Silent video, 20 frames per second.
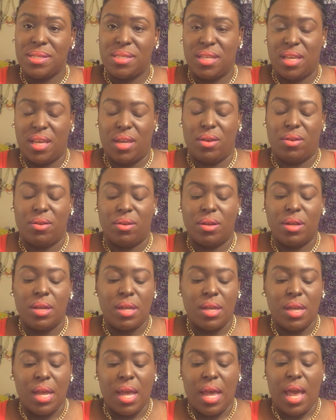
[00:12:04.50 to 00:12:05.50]
is here
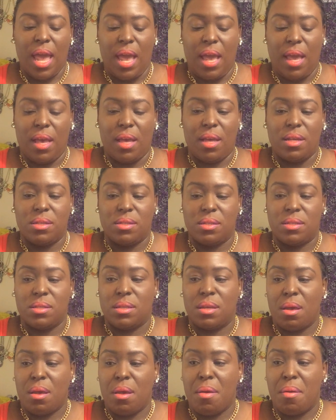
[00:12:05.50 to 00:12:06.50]

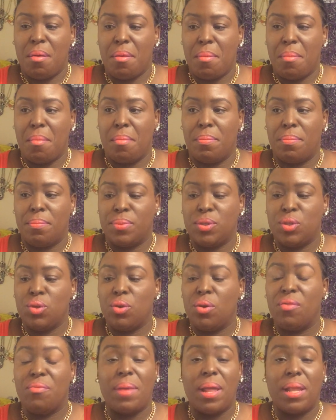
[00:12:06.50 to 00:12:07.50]
and
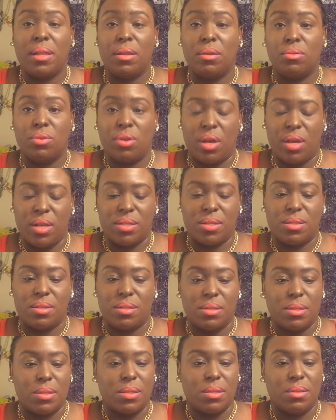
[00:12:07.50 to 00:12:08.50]
two of my little
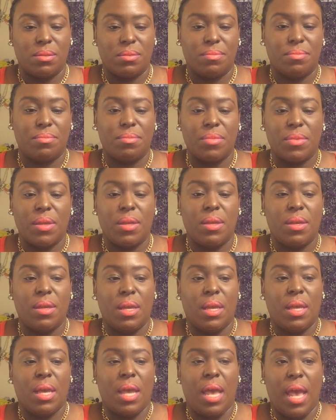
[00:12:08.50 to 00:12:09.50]
cousins.
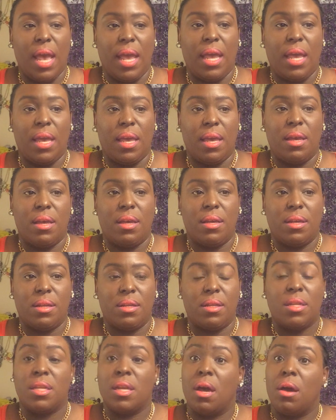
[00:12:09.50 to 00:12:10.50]

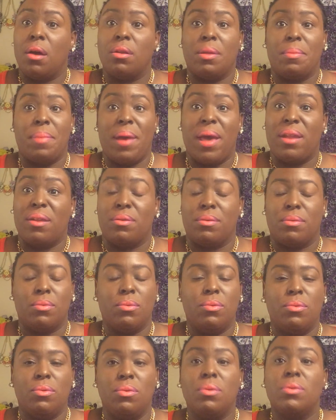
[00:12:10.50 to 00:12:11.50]
And y'all, they about to,
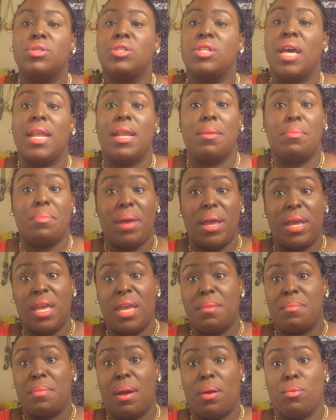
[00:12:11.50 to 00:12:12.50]
ooh, child, I'm back
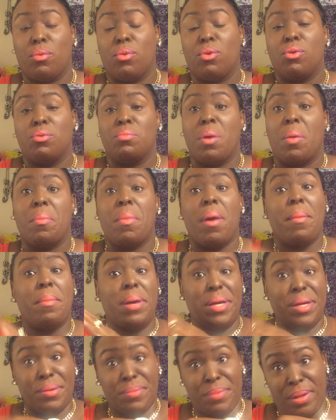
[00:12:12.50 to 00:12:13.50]
here in my room. My
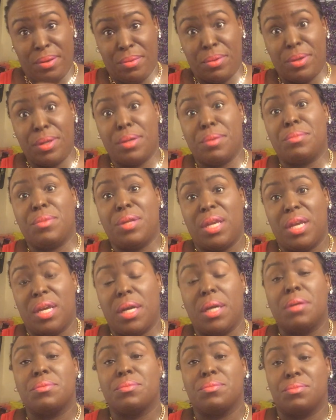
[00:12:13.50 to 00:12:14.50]
mama up there with them.
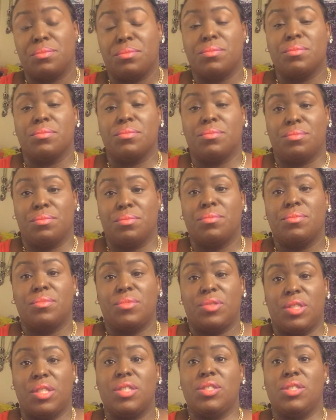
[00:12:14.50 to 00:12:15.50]
Yeah,
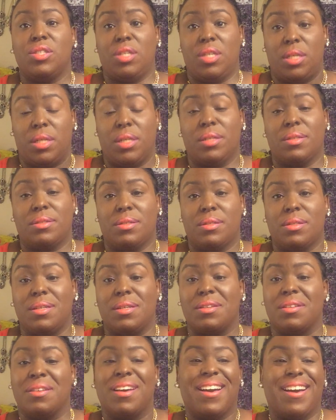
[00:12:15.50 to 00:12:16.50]
yes, she is.
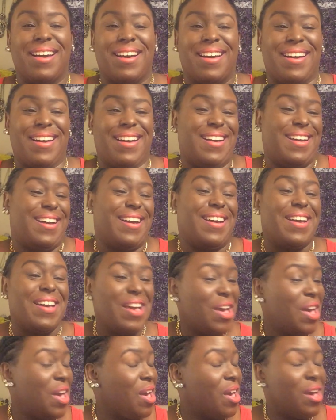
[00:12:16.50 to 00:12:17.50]

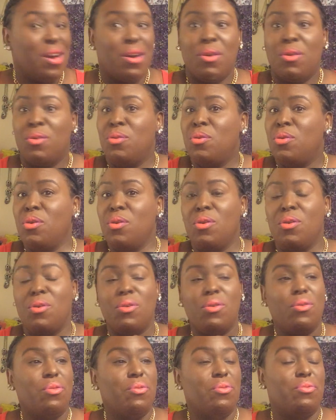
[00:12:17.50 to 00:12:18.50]

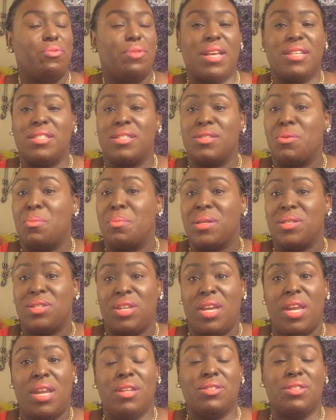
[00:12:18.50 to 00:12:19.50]
Woo, that's so much
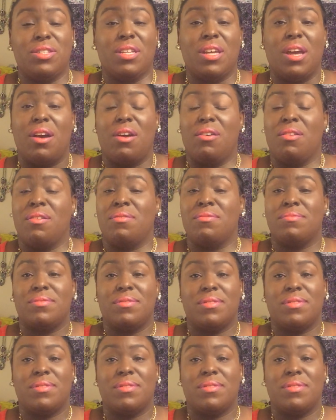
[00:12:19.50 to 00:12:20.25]
energy, y'all.